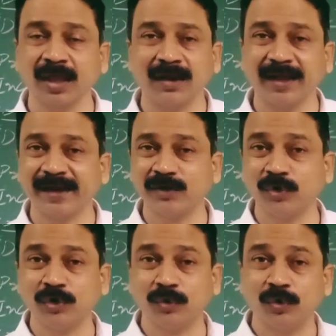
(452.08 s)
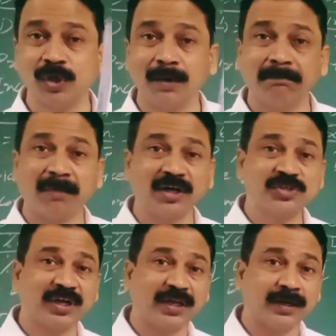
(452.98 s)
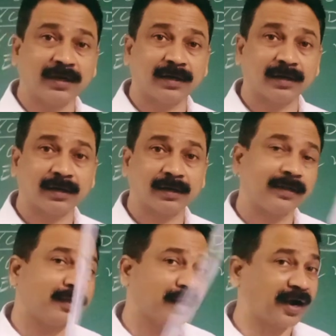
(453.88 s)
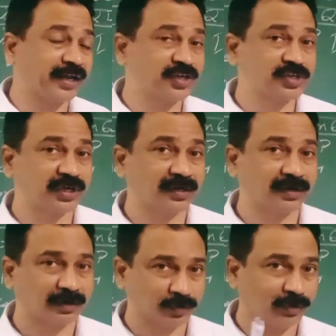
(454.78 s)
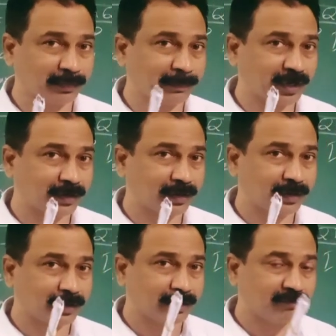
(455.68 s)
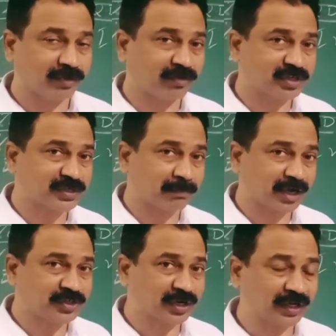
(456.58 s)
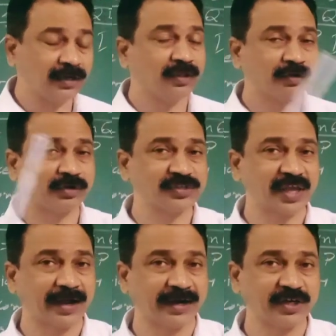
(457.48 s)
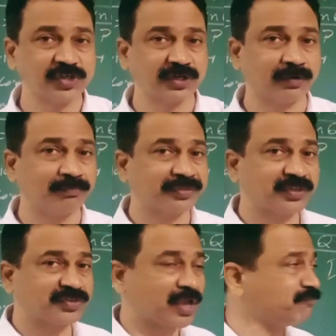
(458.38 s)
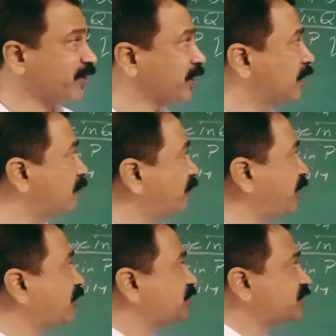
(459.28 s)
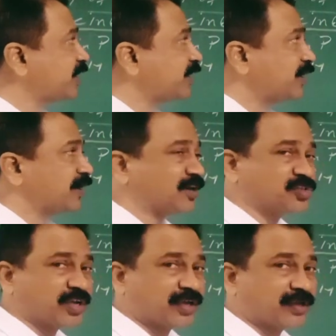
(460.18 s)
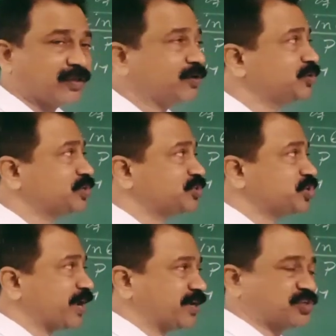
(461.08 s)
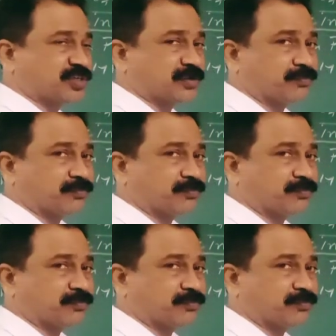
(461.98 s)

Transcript: Like I told you, marginal, additional. Do you remember? Whenever I say marginal, you have to say additional. In the same way, whenever I say elastic, you have to say change.